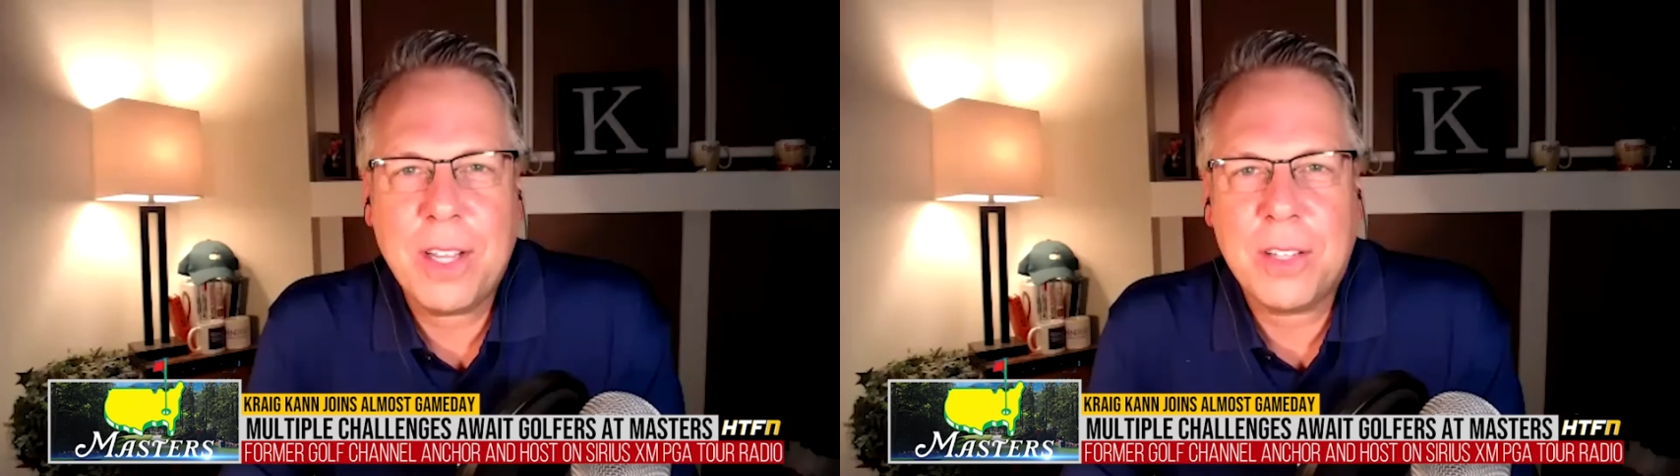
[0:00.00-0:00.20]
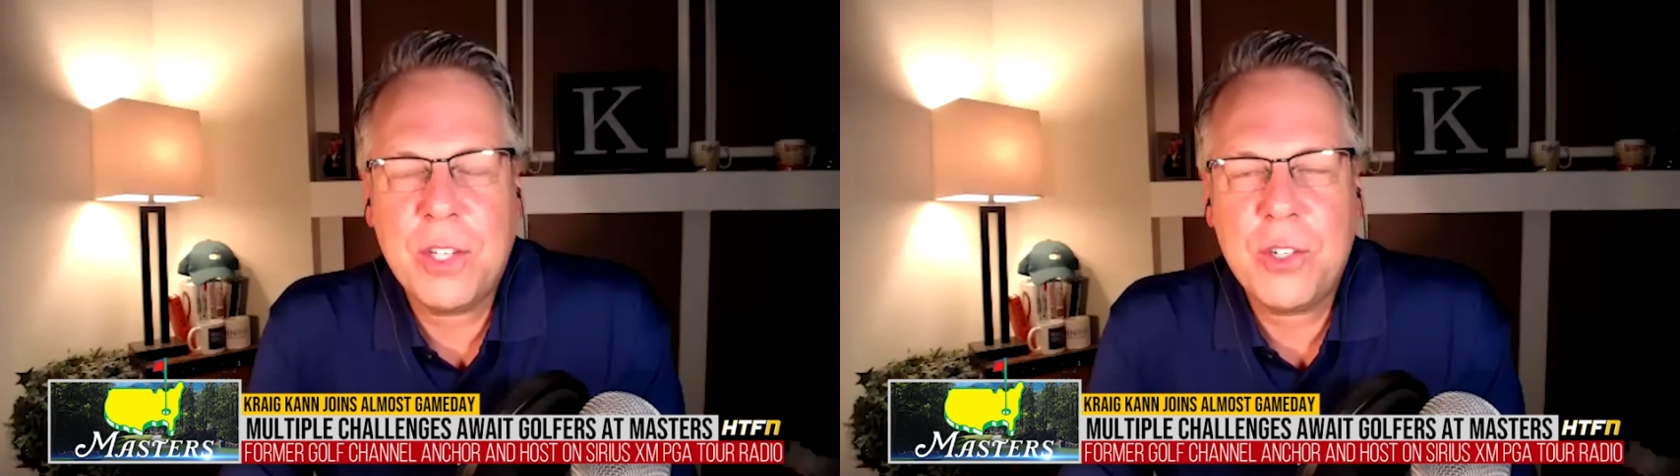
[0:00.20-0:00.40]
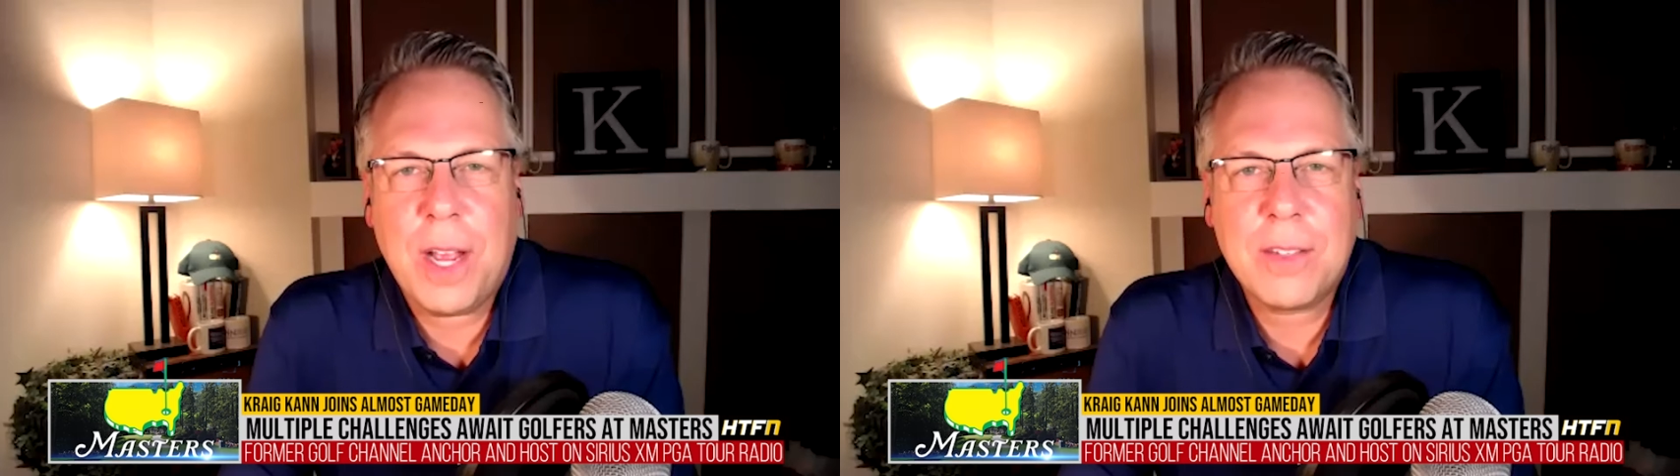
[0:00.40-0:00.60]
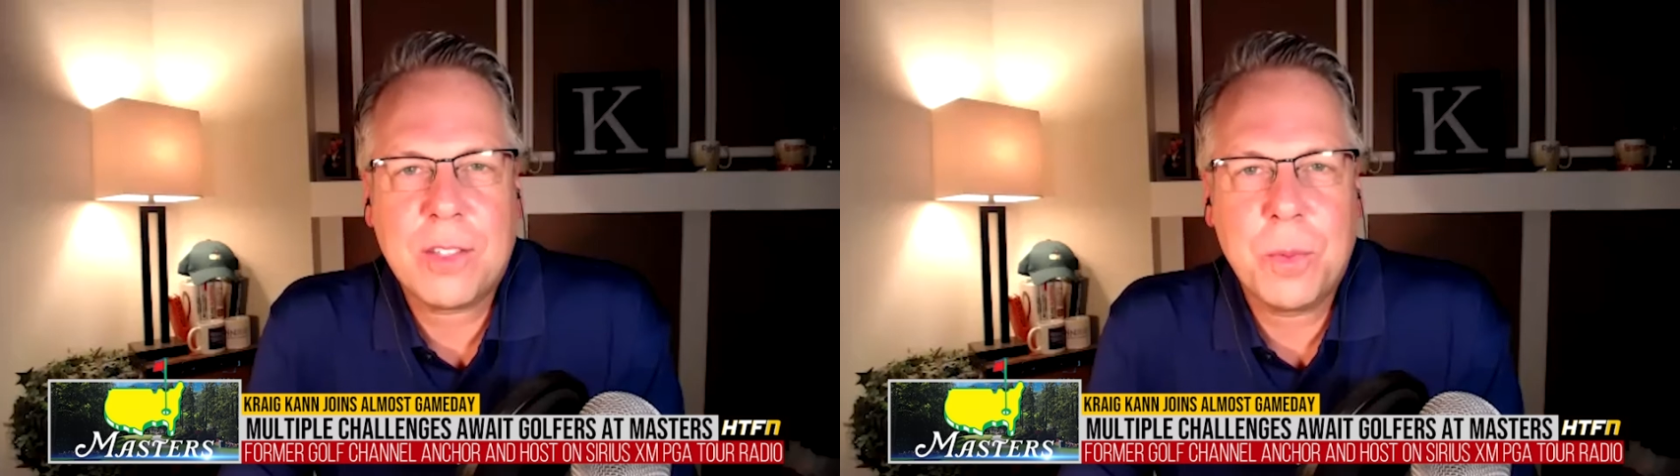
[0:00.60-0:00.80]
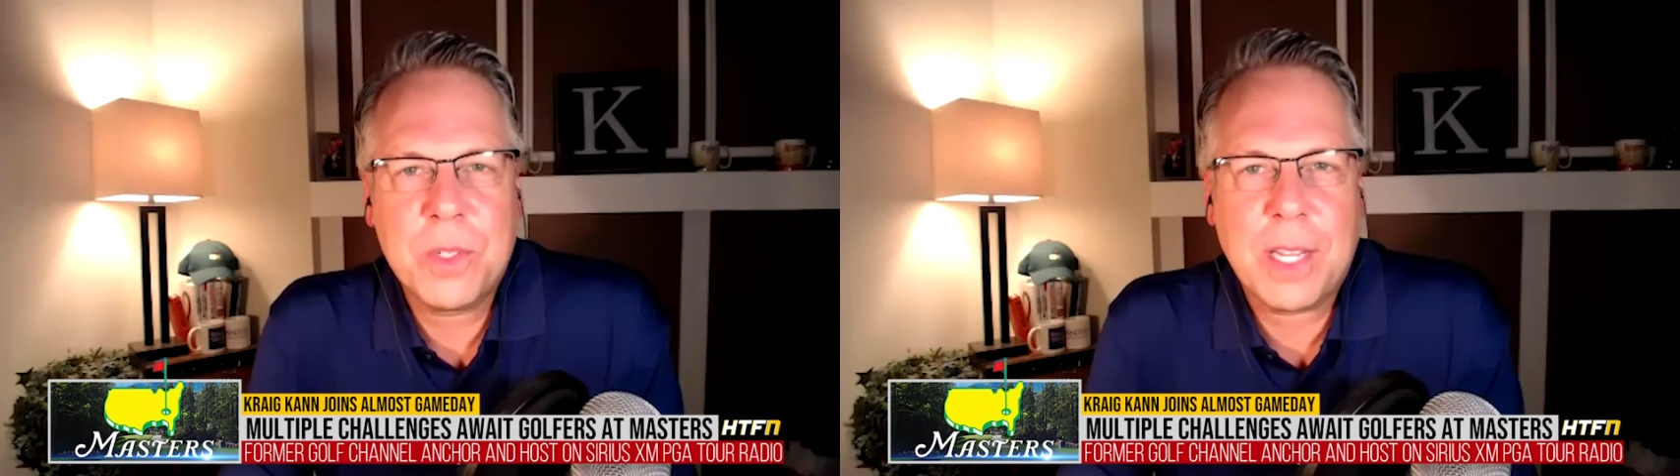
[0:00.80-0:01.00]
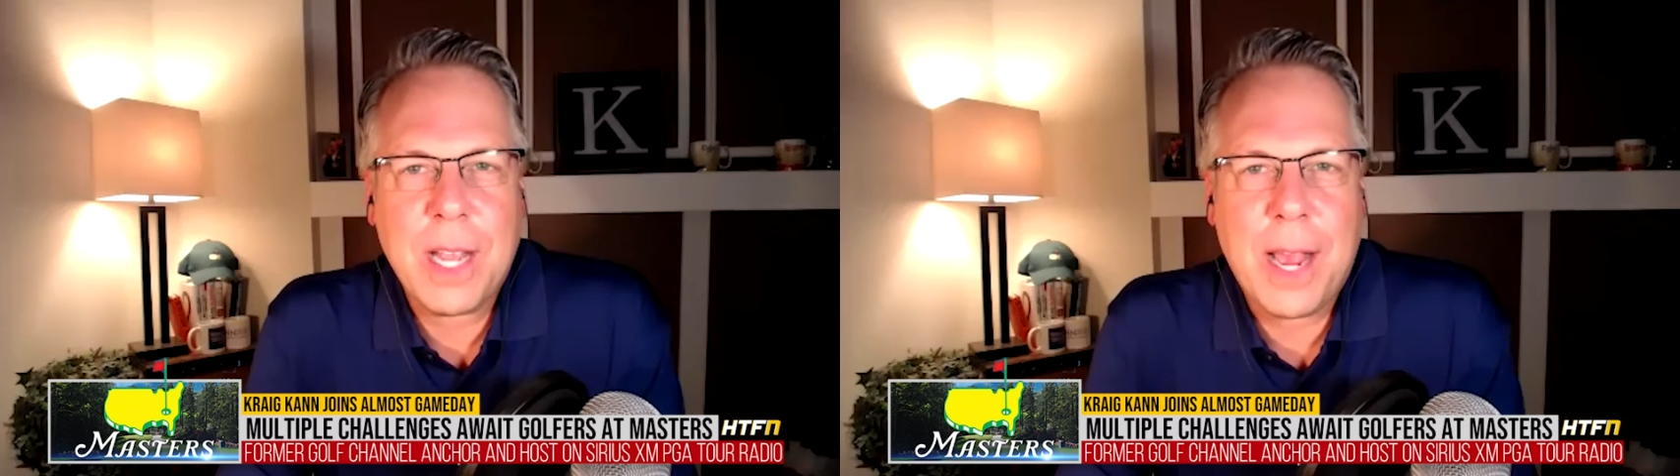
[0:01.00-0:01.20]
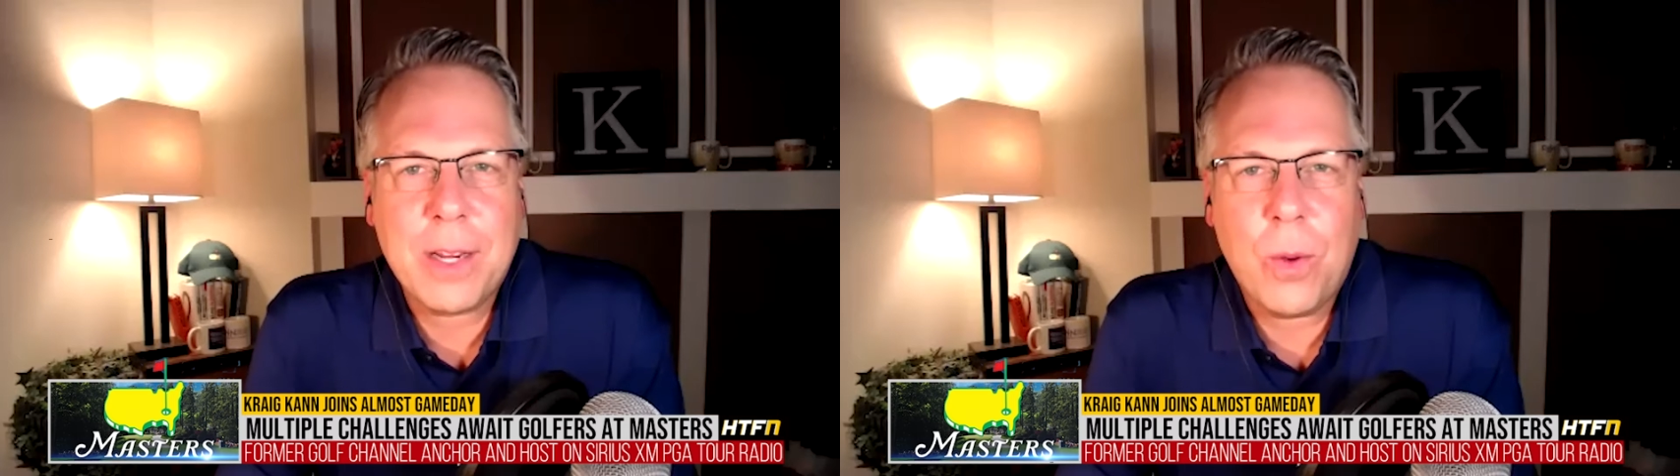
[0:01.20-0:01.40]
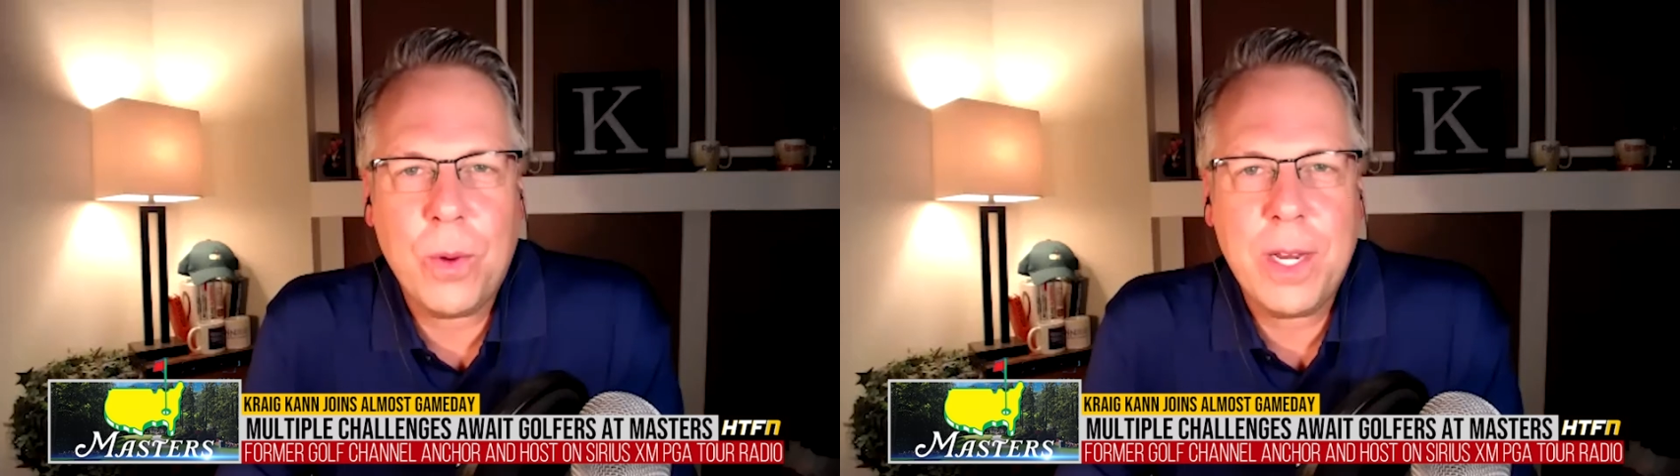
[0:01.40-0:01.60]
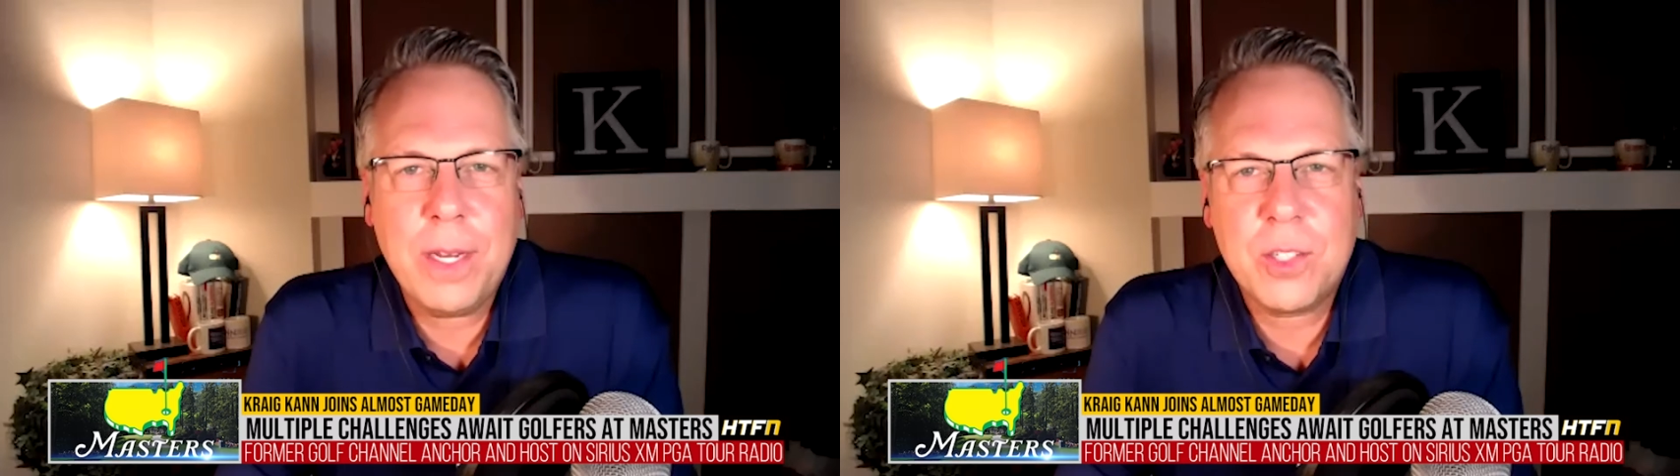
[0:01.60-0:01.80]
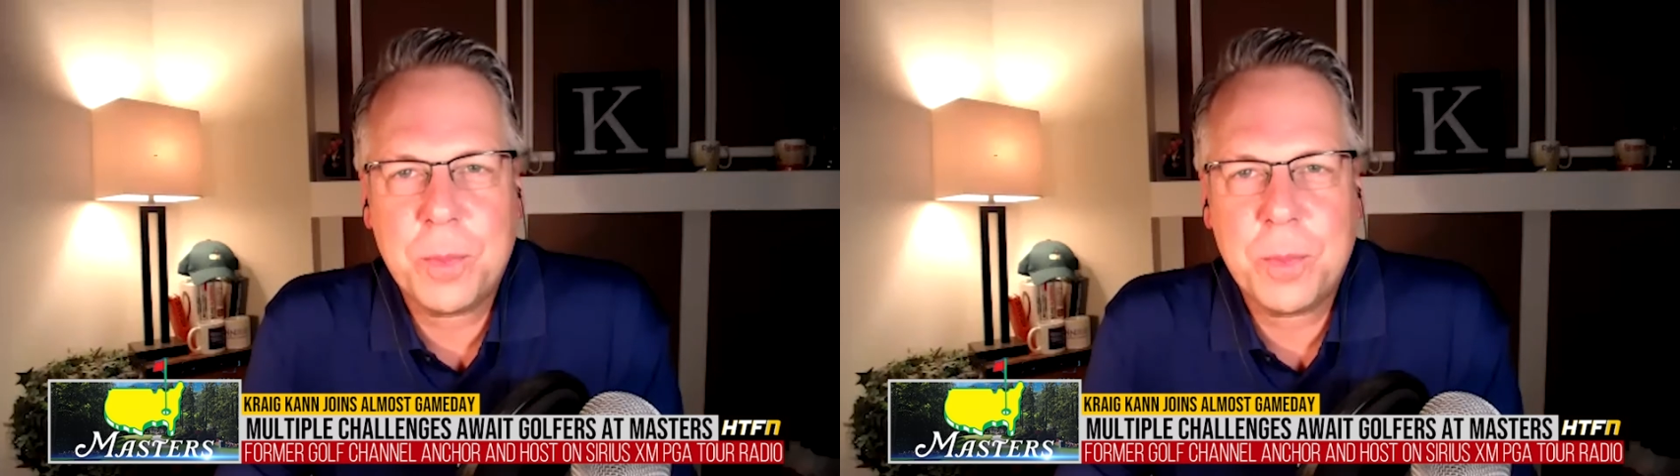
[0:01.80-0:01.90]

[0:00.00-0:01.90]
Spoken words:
Dustin Johnson was the guy going in,